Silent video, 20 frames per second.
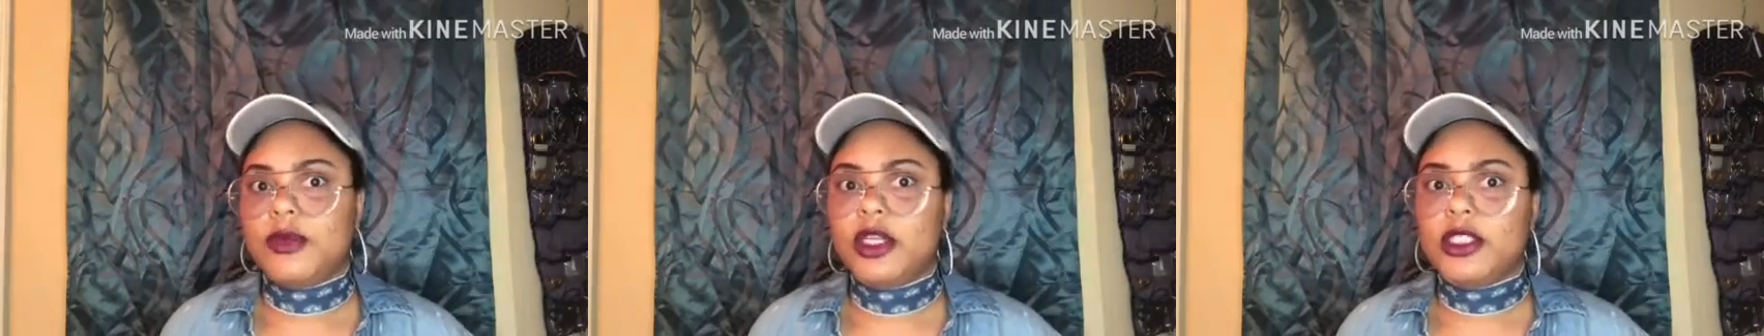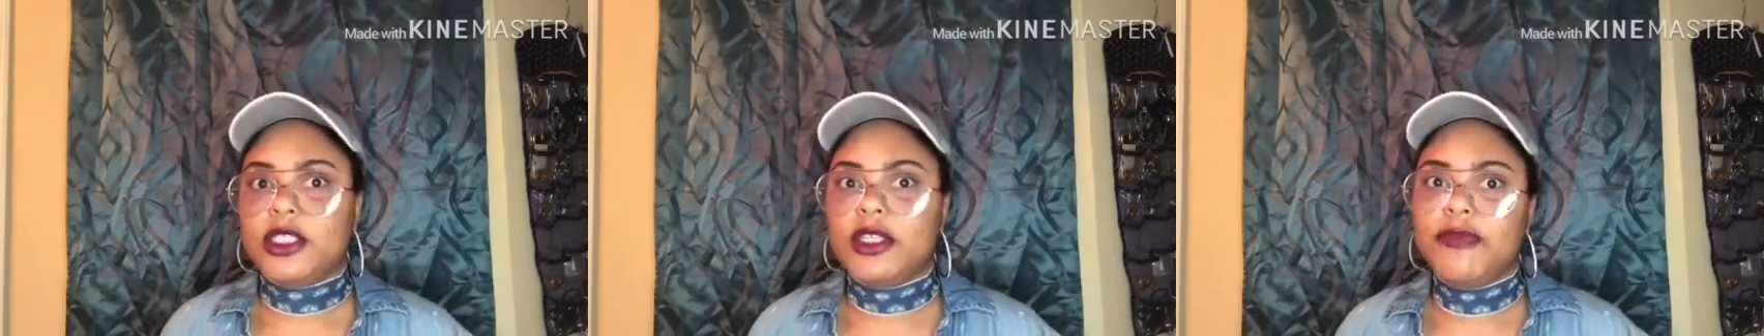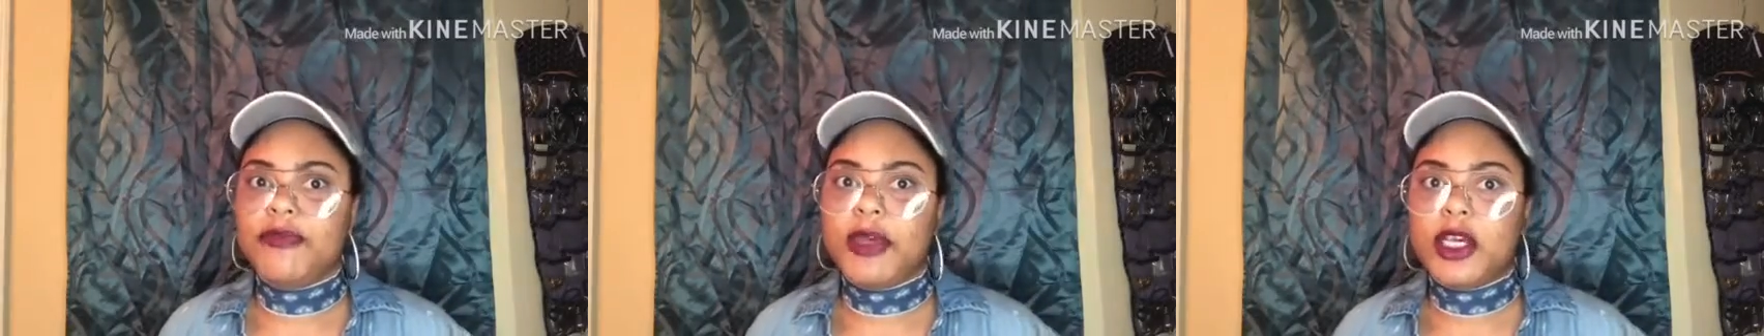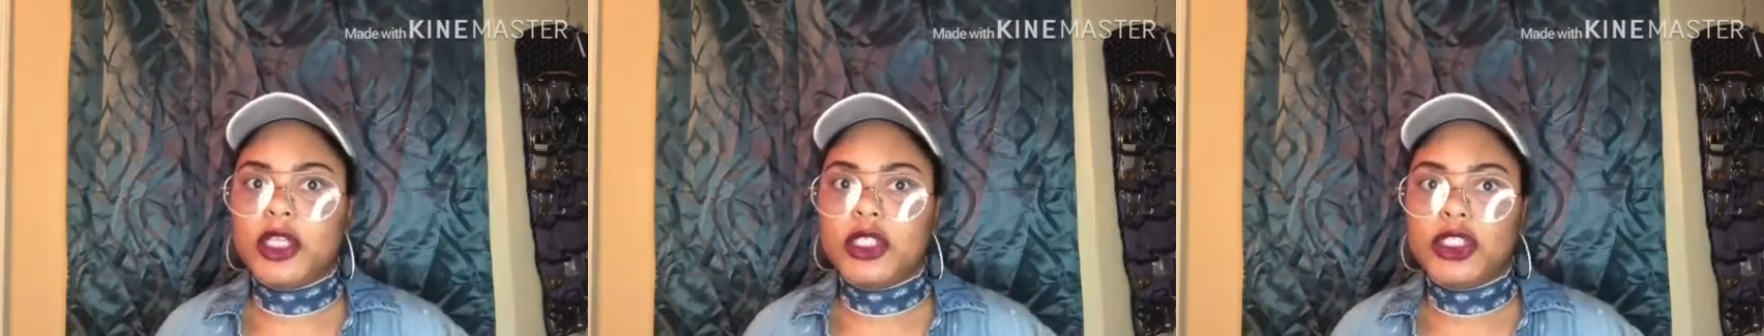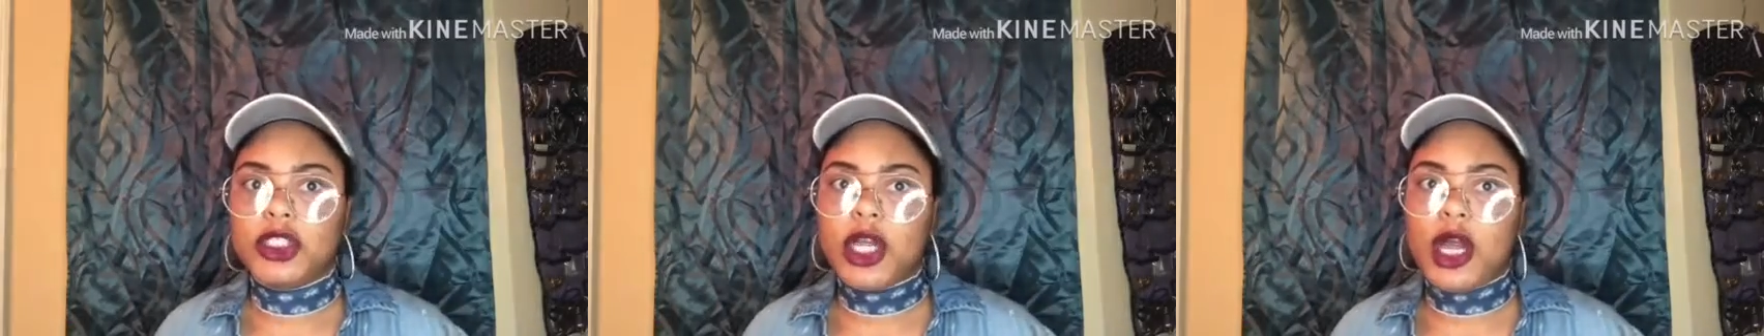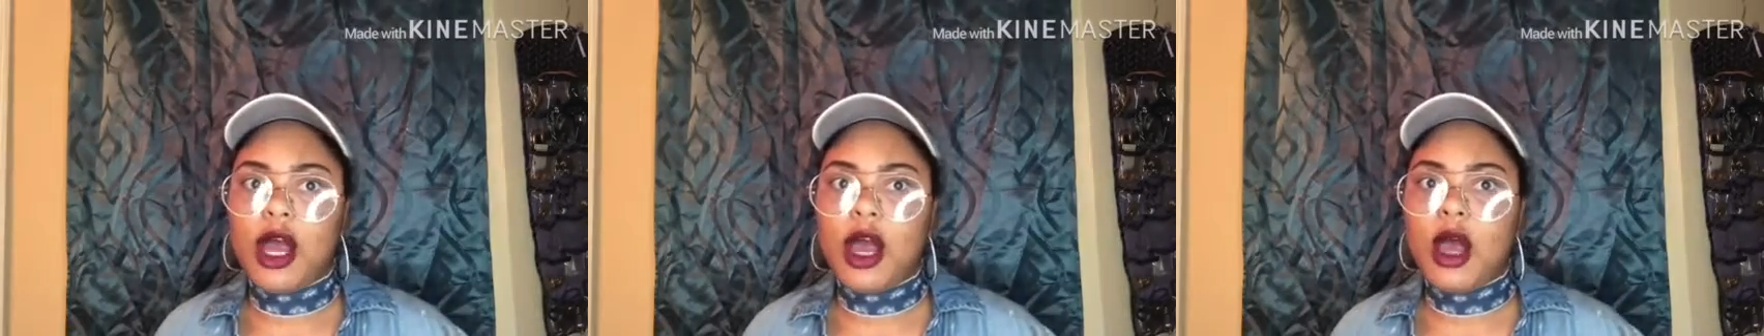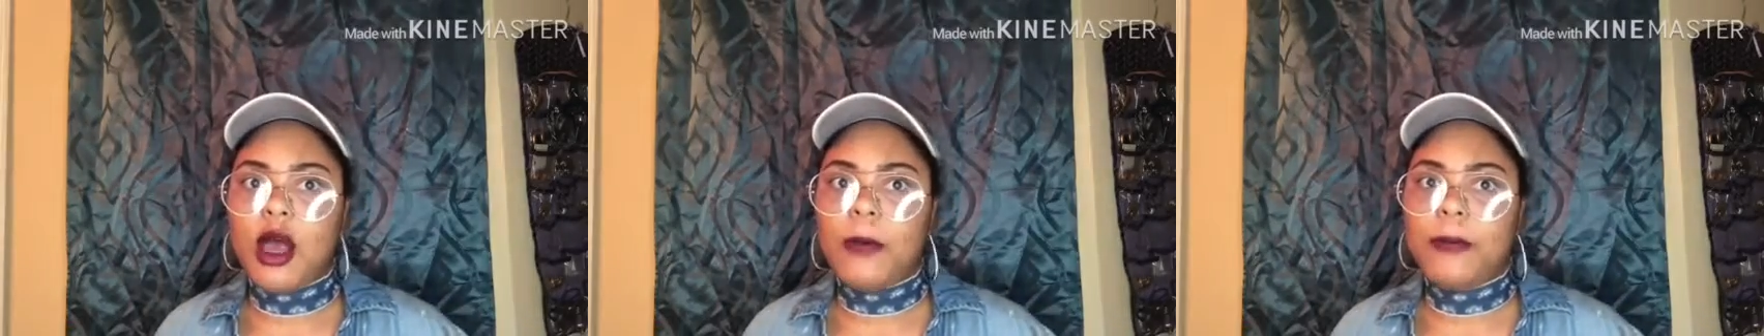months of big
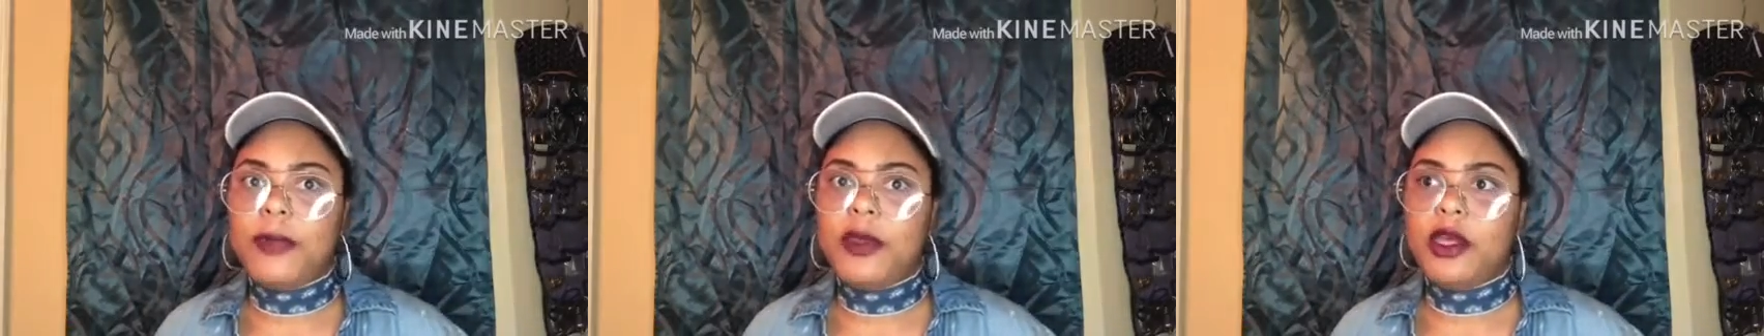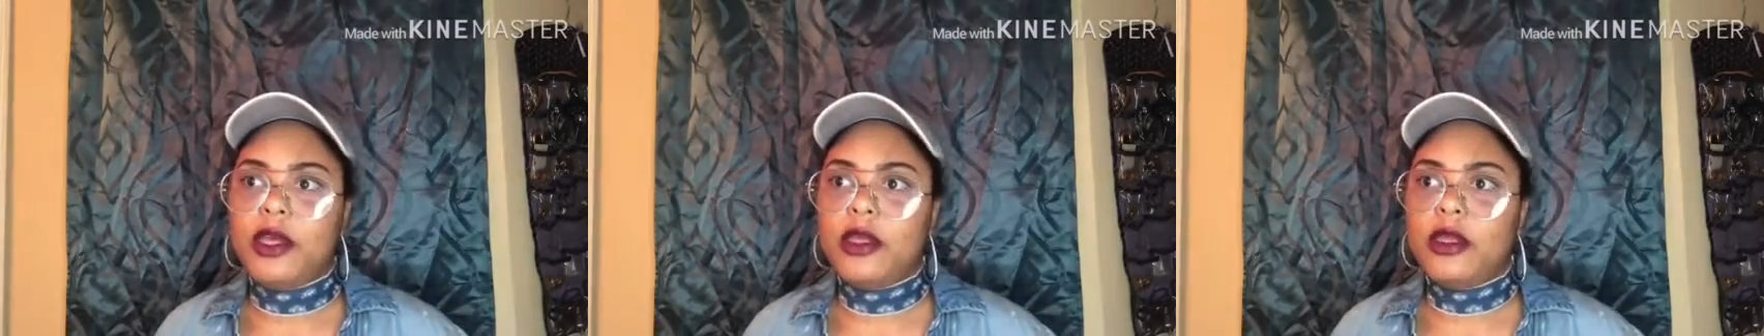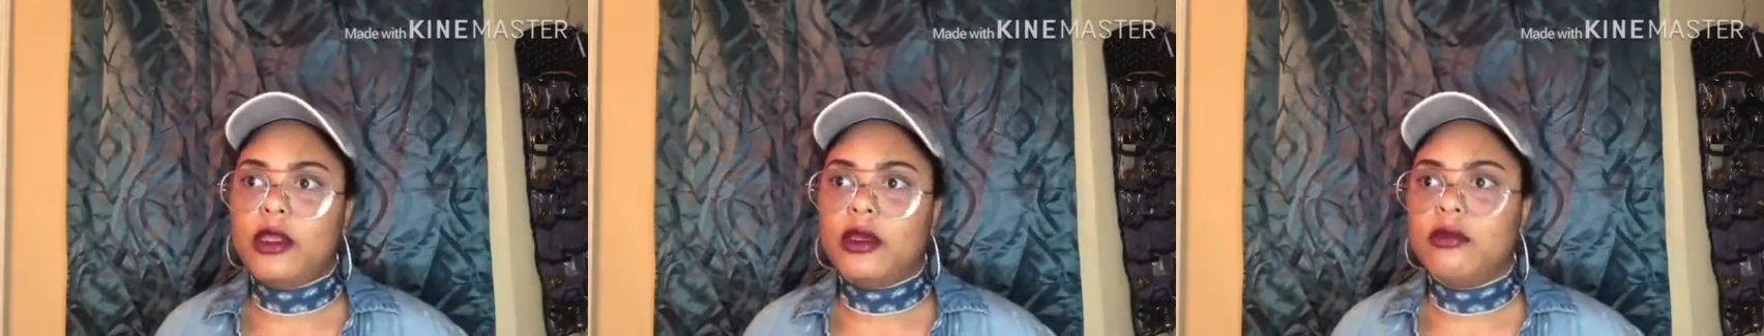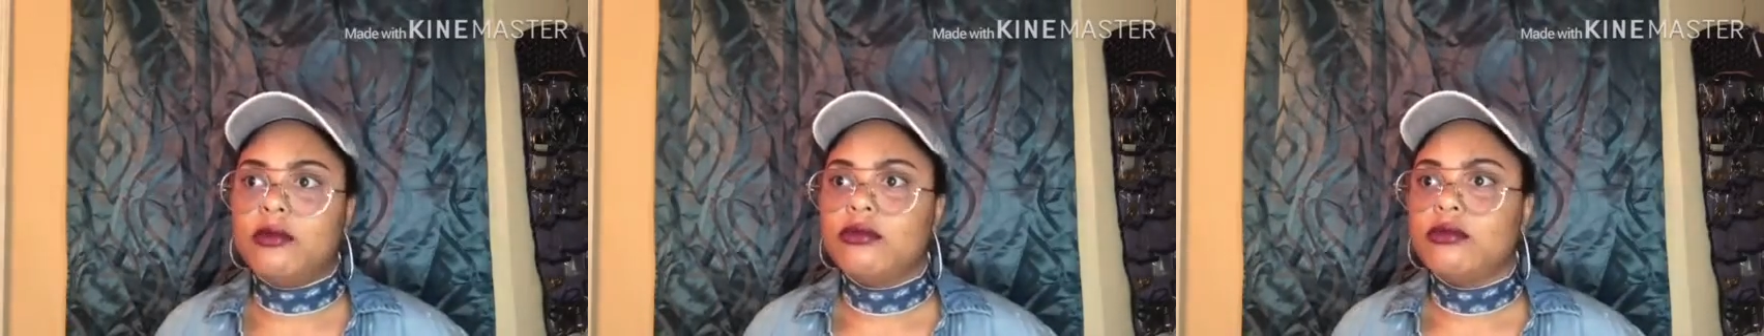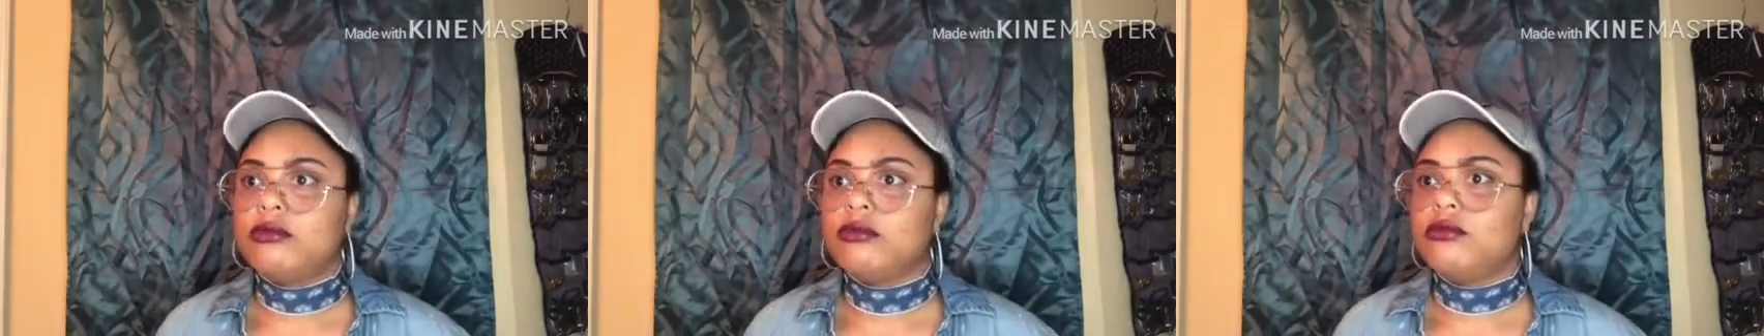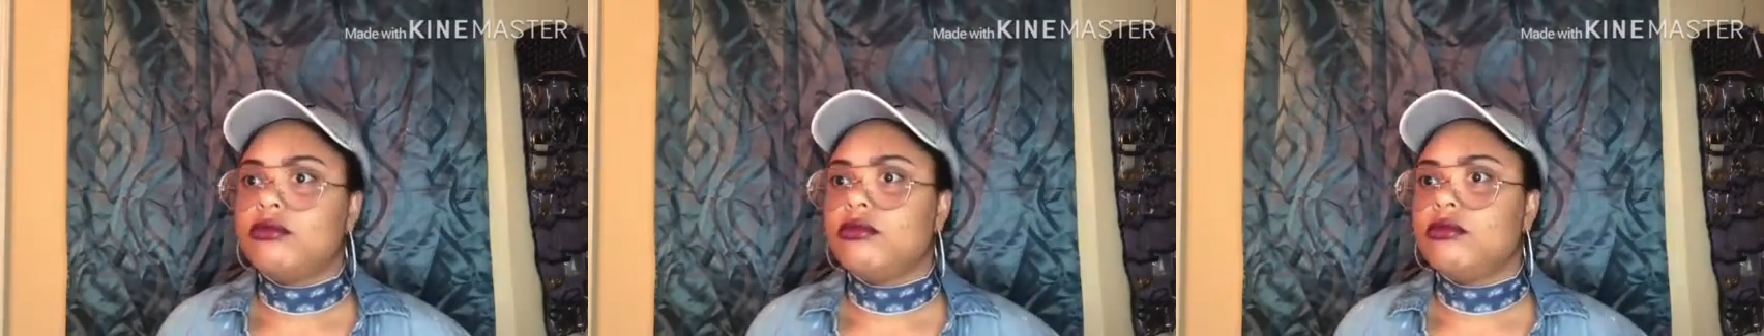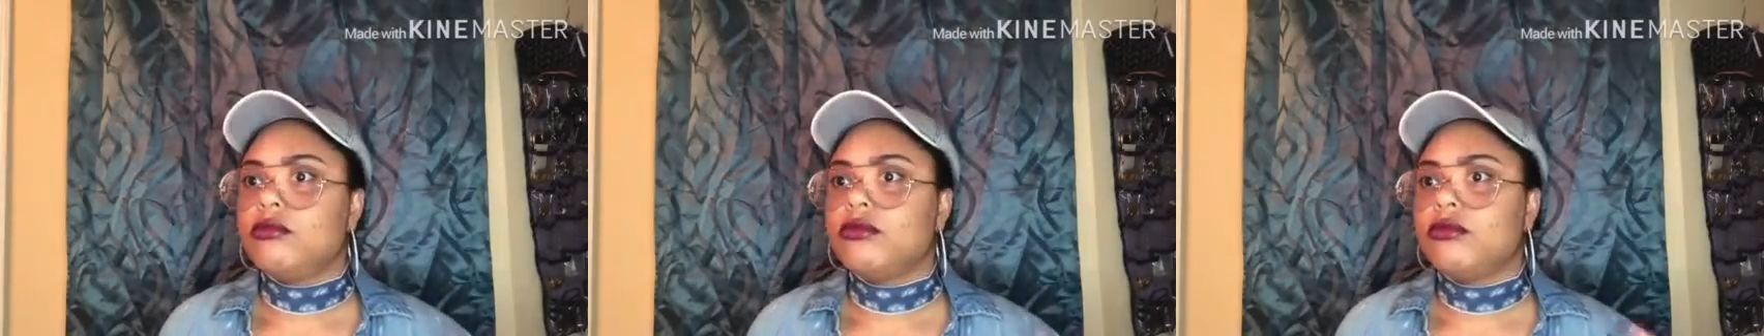chop and